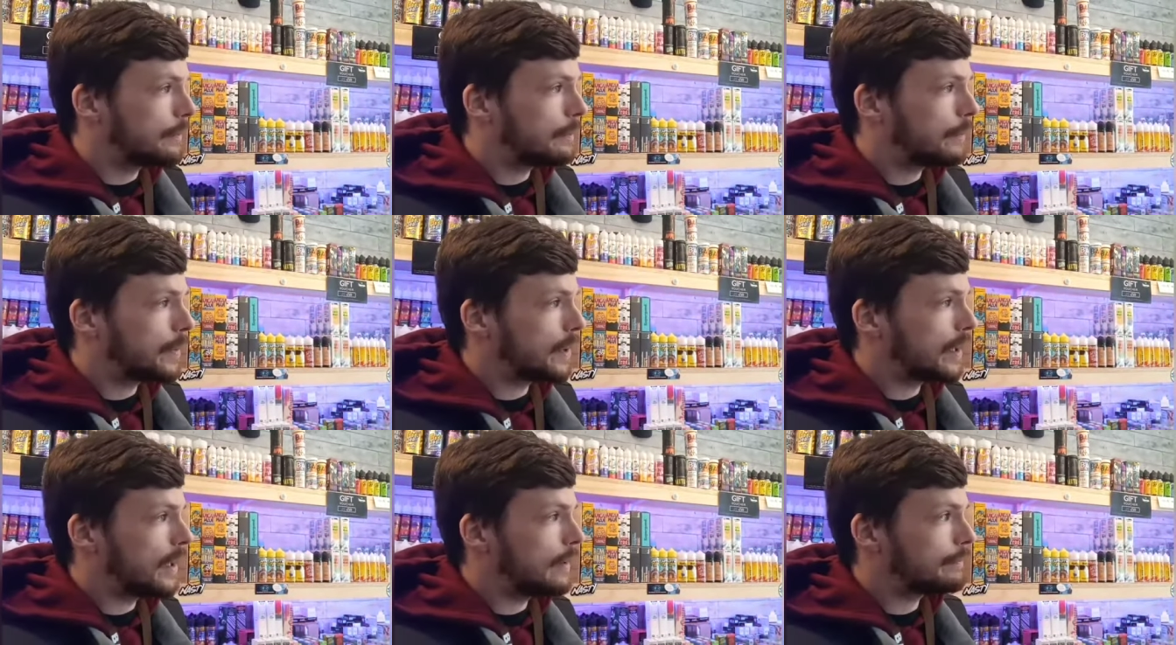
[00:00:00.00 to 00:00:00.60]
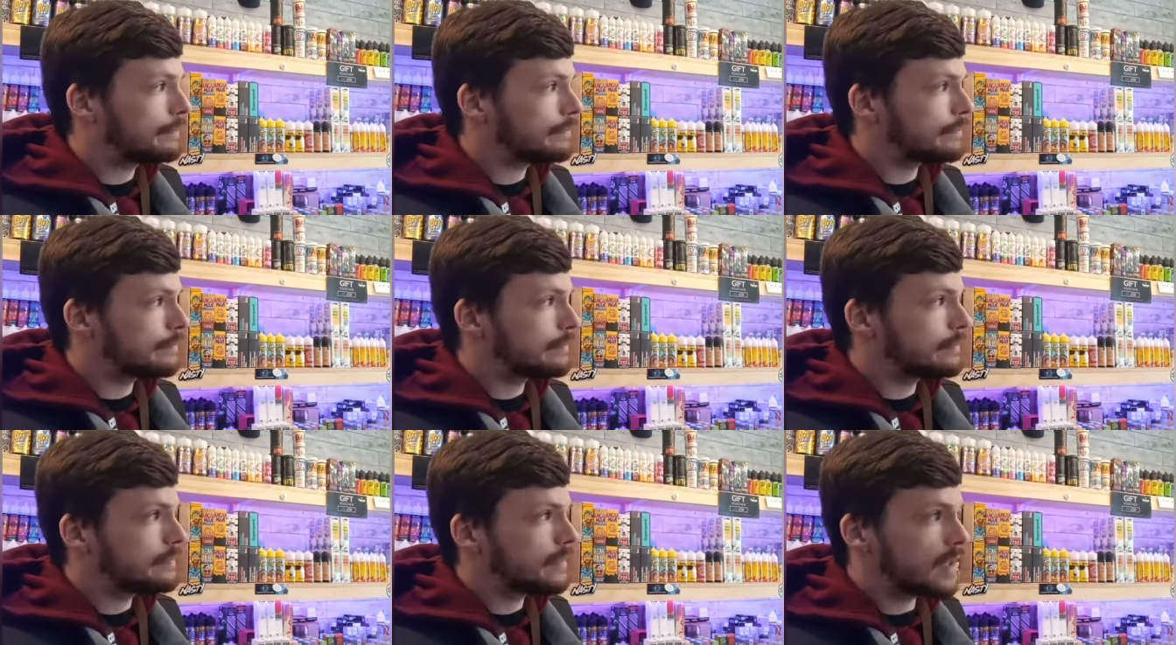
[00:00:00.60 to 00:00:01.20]
But um,
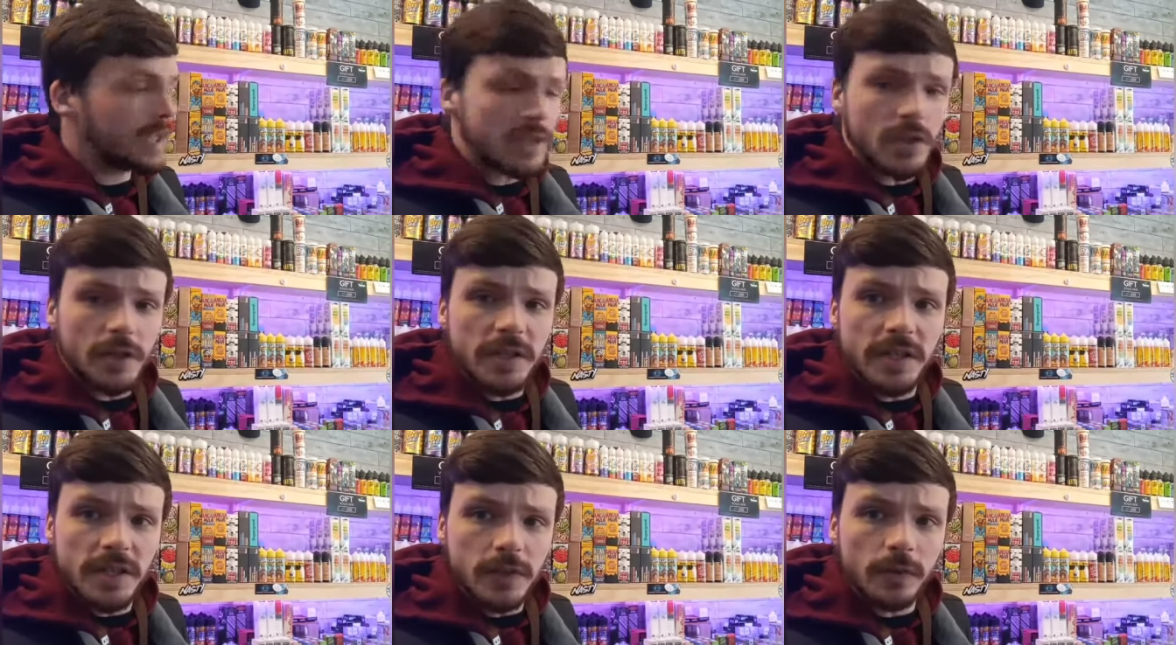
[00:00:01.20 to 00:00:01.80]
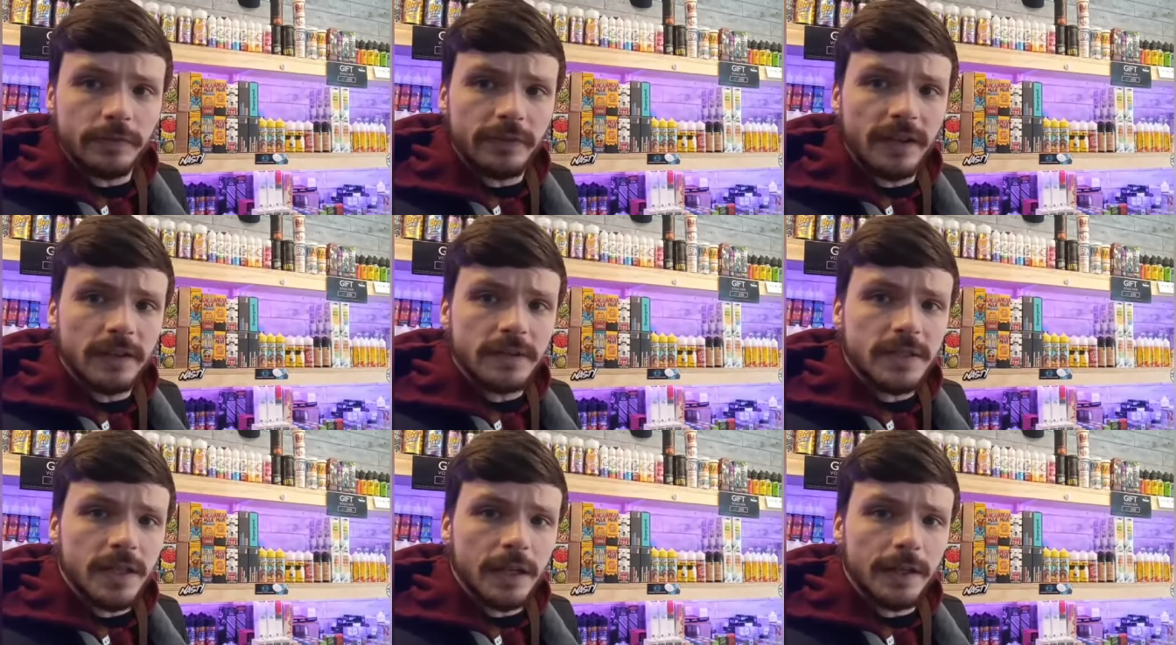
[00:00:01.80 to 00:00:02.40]
it's, a, it's a good feeling
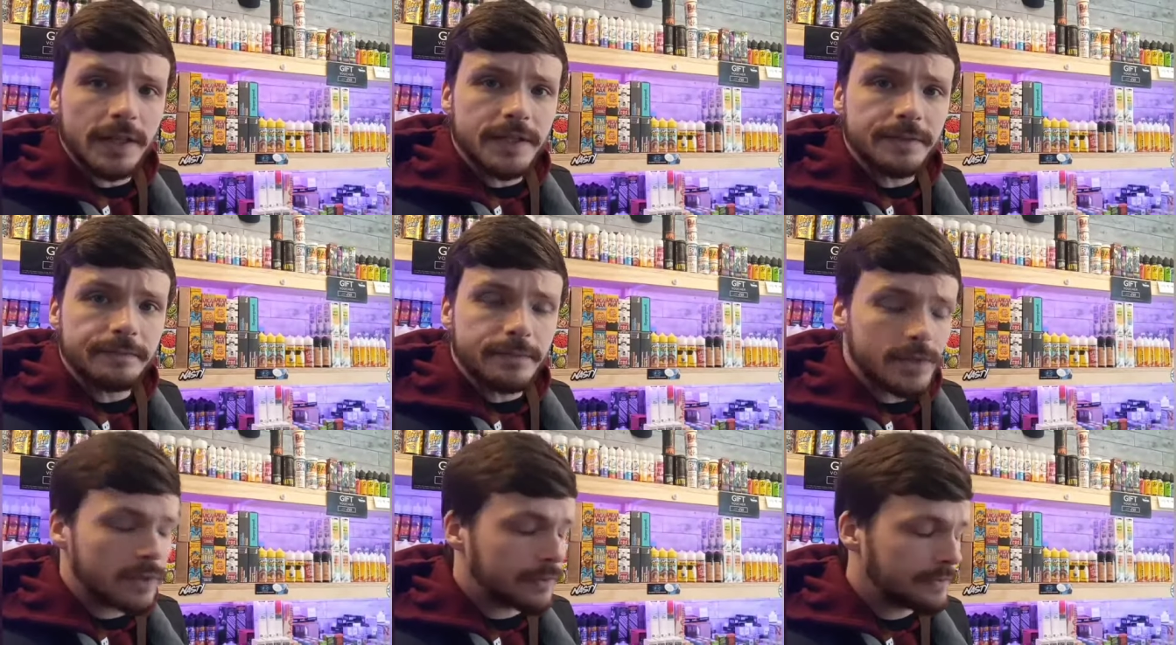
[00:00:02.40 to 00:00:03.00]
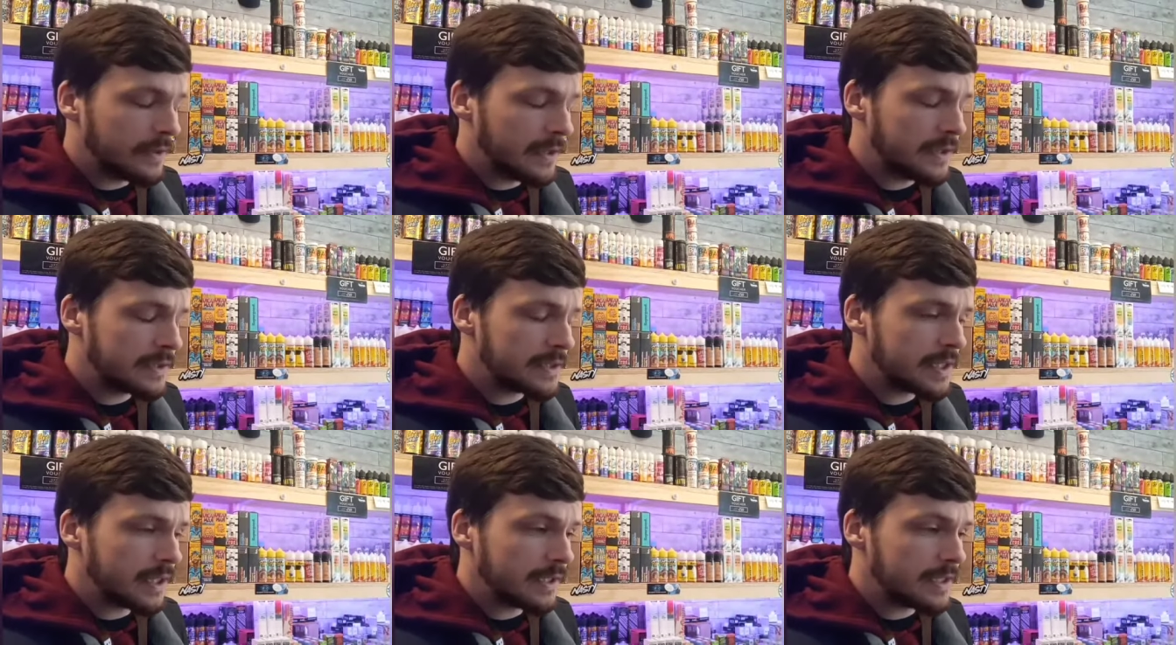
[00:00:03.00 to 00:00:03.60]
to say the least. It's a good feeling to
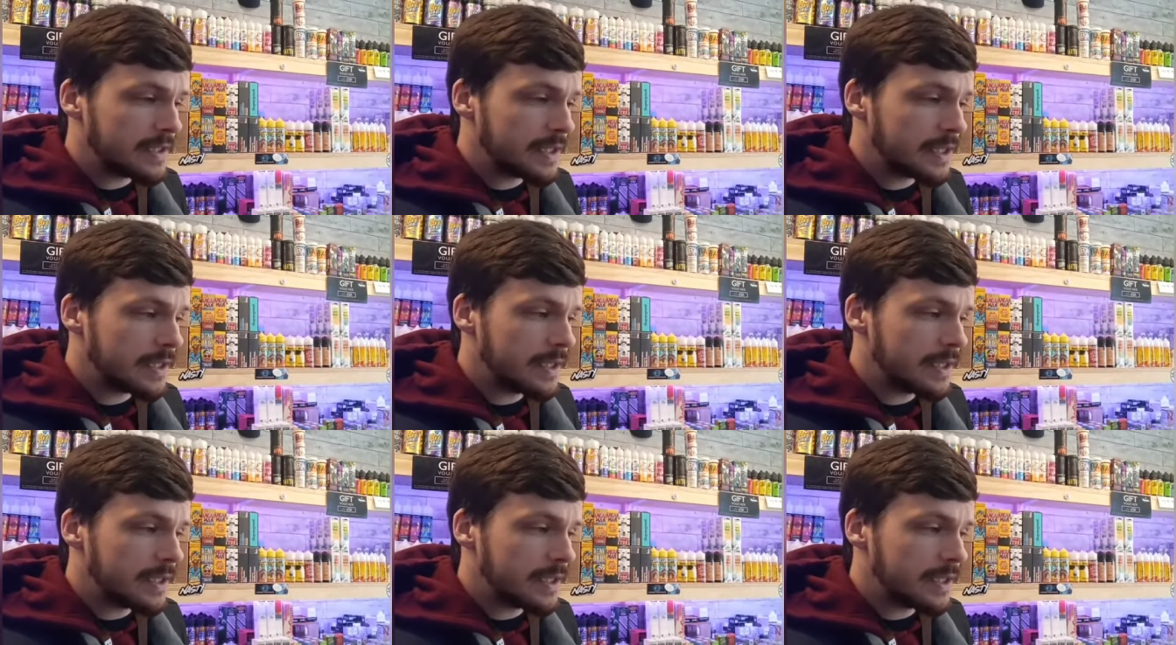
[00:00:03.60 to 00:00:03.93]
say the least.